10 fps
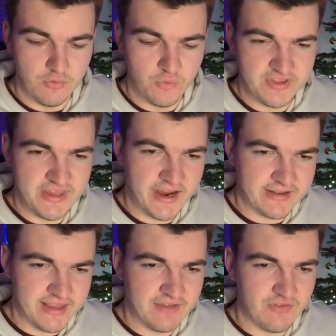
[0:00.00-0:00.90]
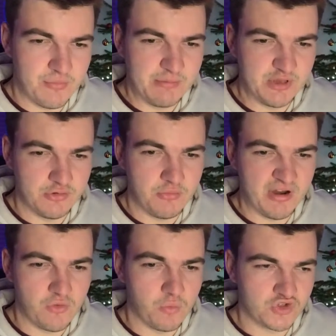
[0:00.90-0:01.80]
with the idea that maybe Louis
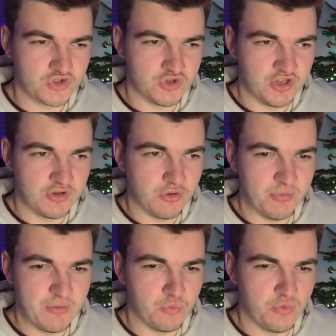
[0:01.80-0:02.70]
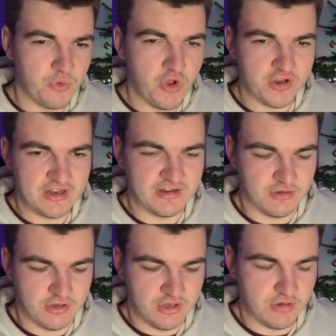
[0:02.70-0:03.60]
Barry wasn't going to come in. We weren't going
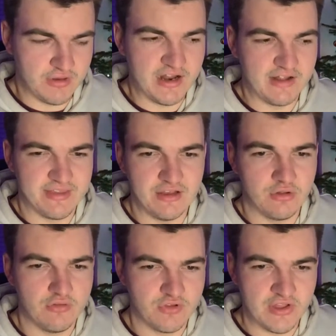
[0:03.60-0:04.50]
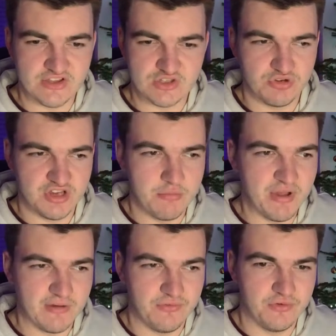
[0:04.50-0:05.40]
to, get that deal over the line to bring him
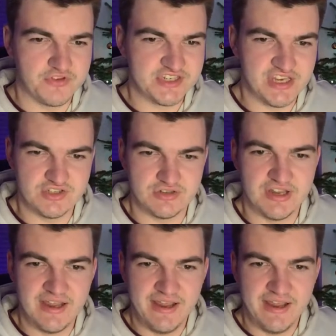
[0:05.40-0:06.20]
back for another season.